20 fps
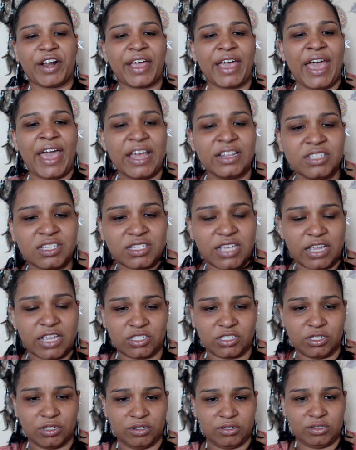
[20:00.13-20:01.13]

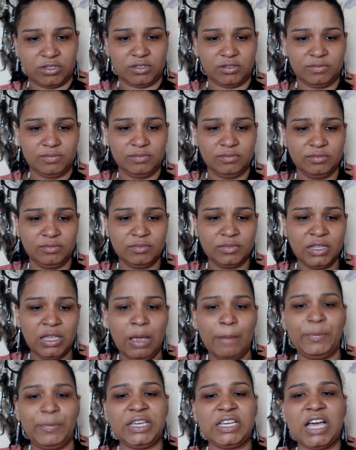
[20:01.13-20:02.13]
ancestors.
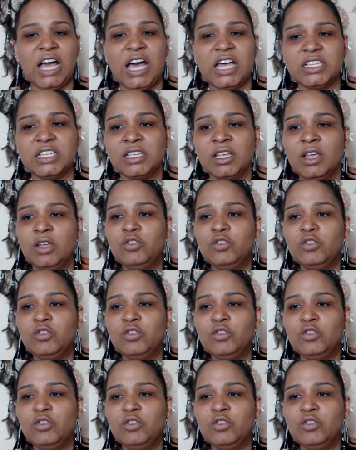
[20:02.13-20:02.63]
Because